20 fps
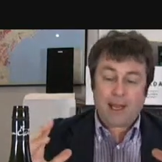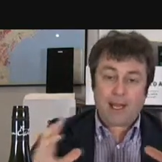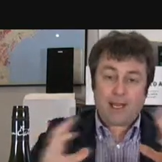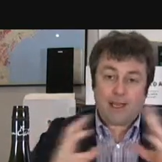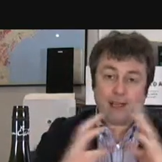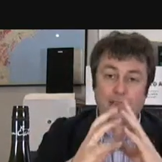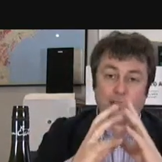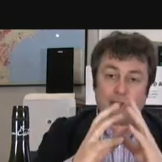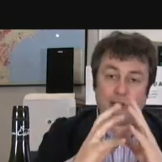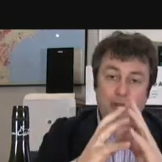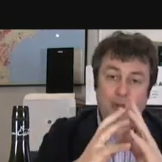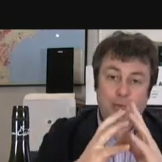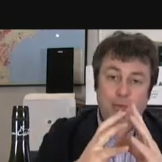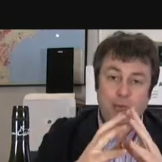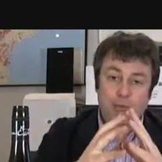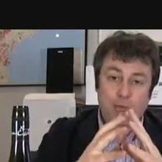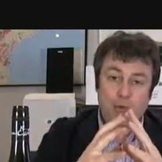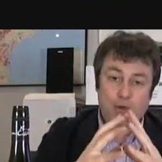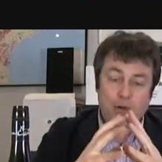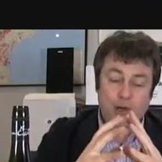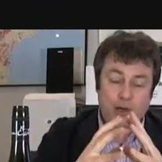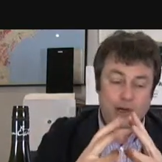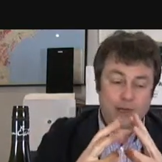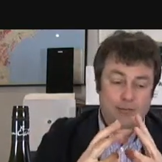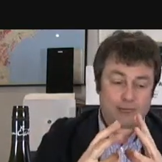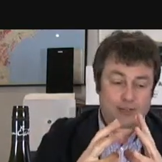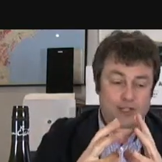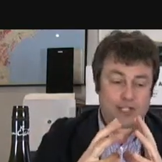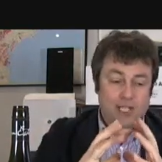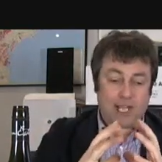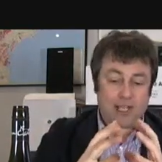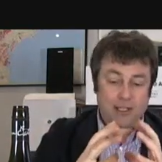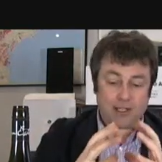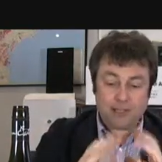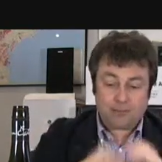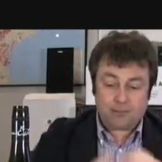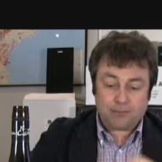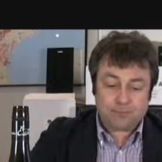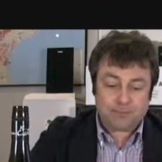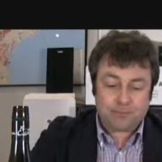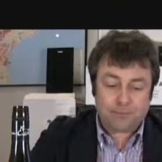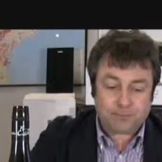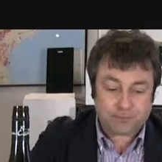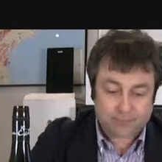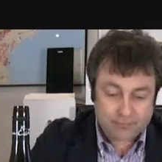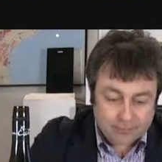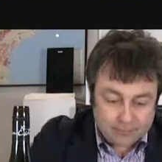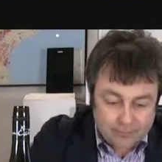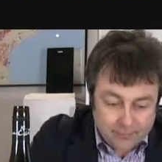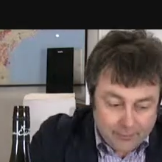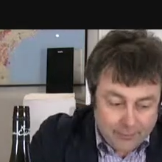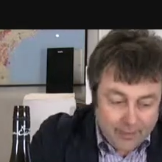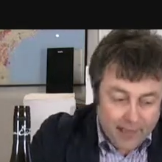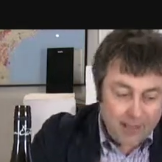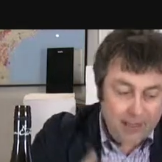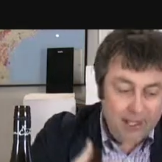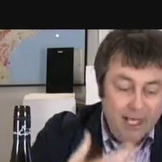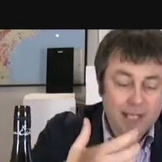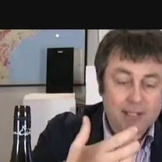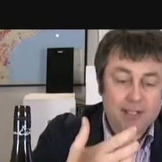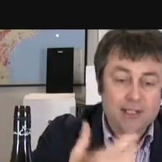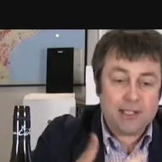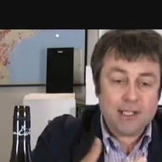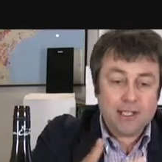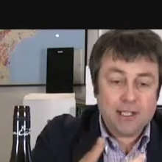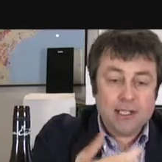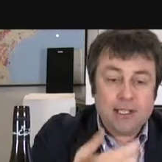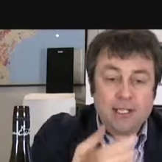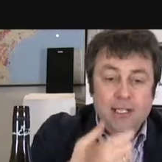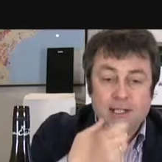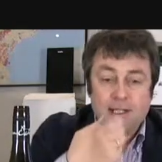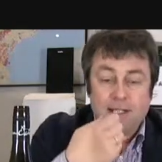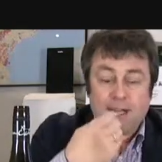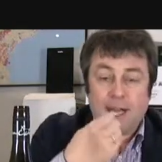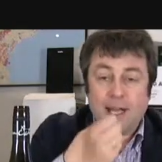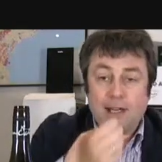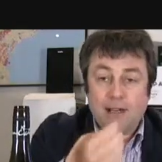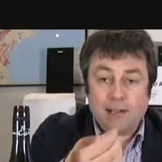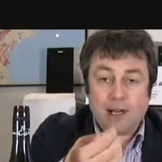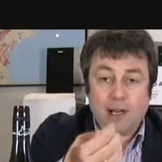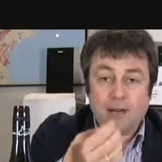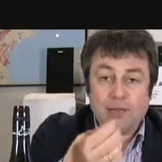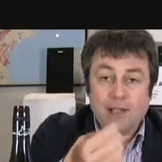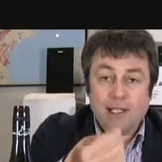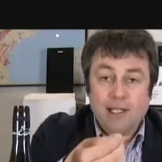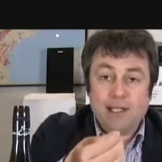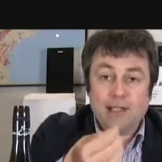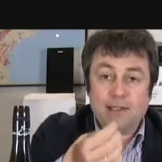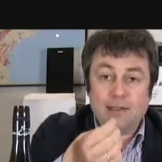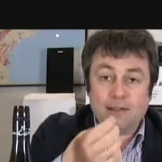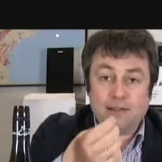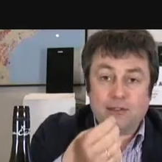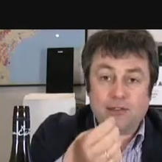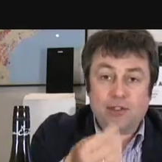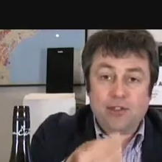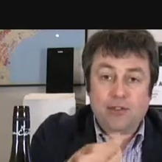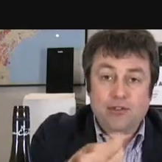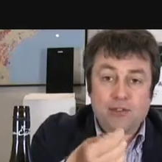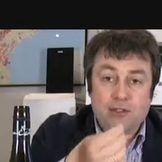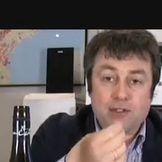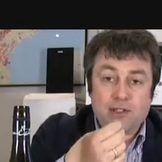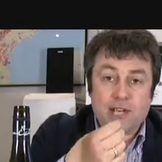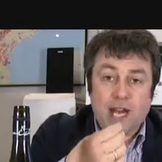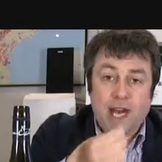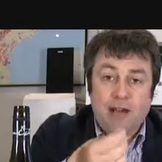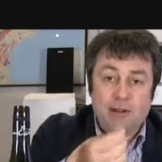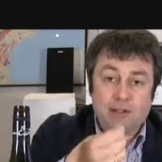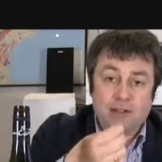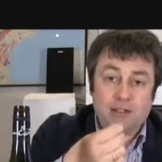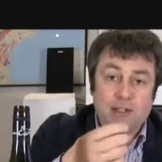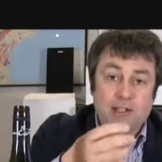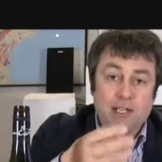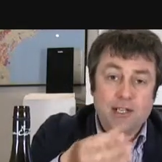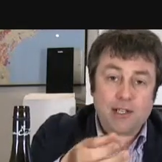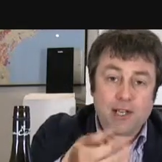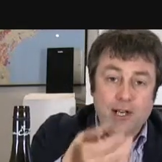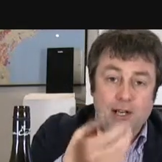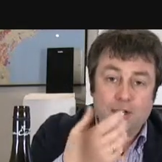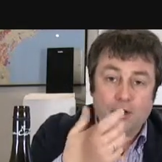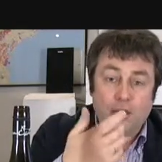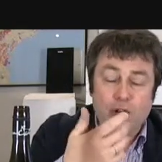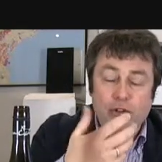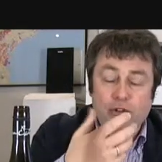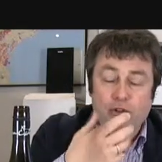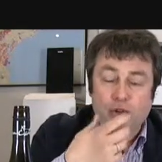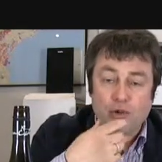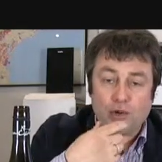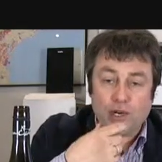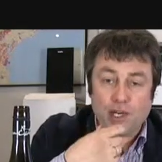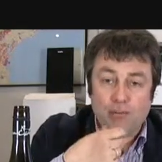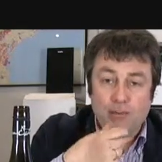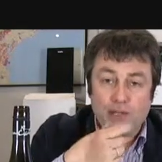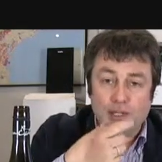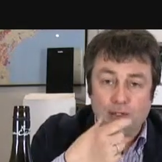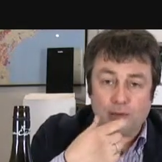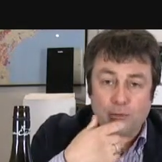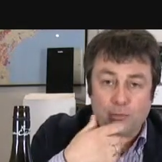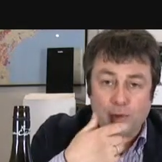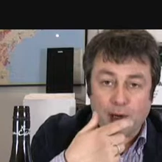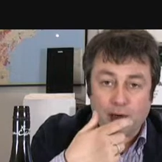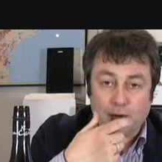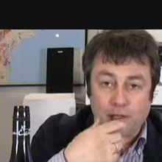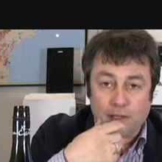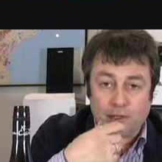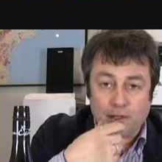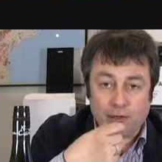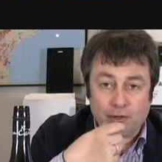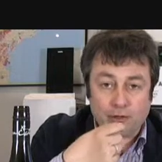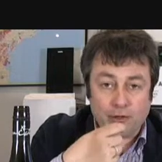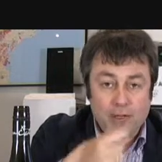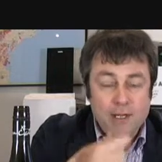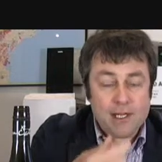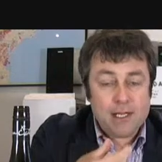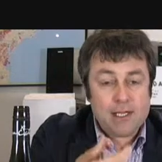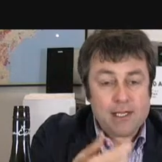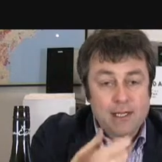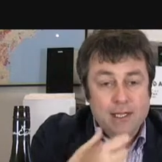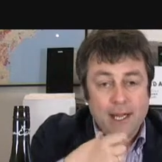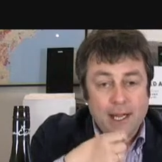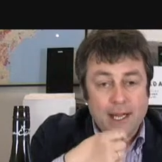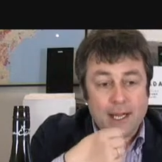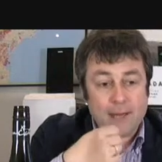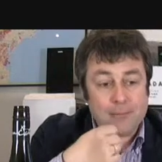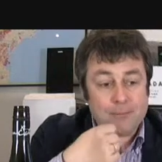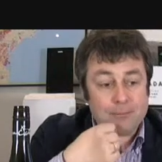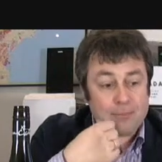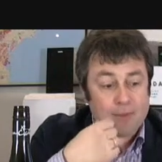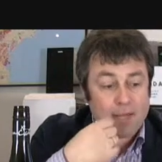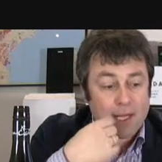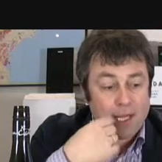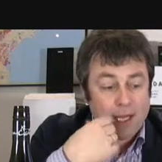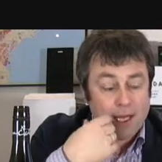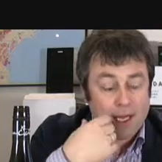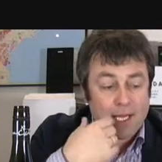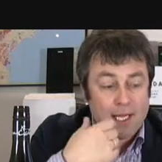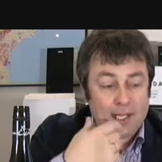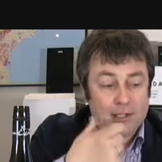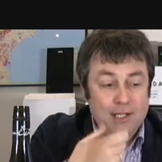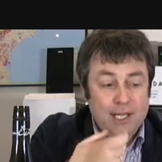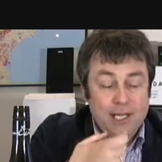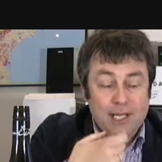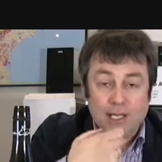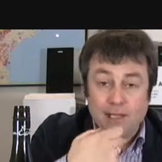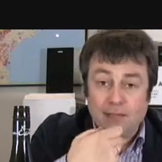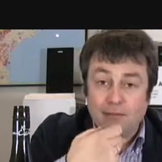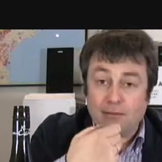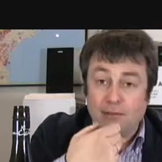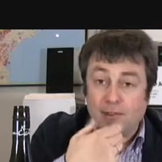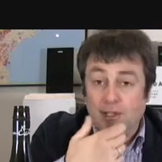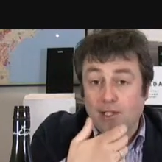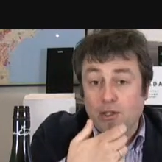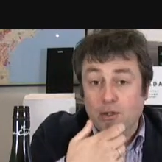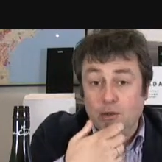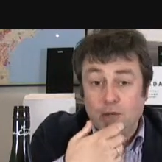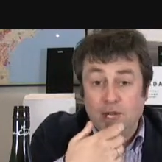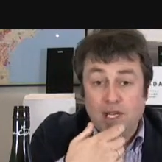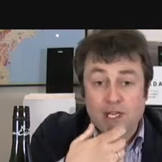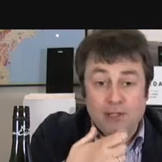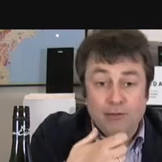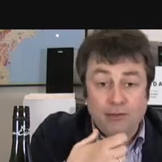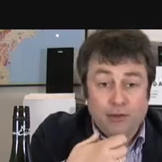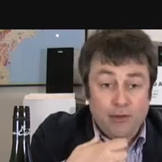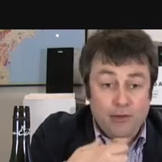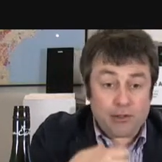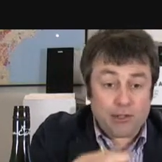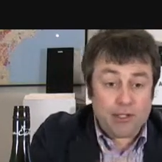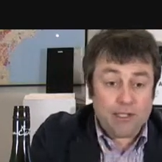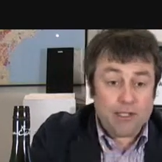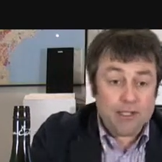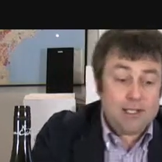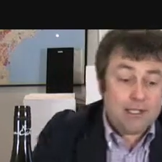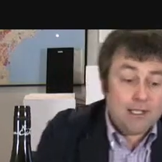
And it seems a bit more kind of together. You get that lovely citrus character, and then you get a nice creaminess, butteriness there, and you get a little hint of oak